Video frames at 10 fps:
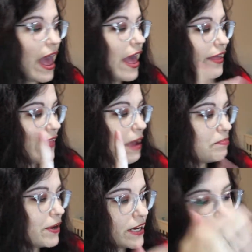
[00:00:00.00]
And that
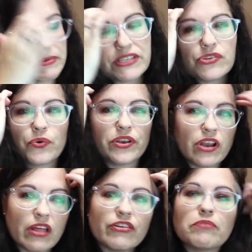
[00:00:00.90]
brings me to
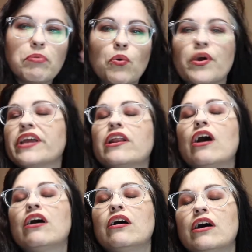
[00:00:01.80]
another point, uh,
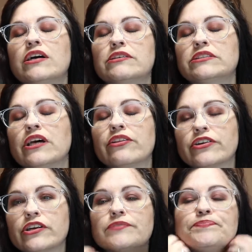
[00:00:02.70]
uh,
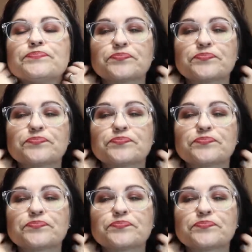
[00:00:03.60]
another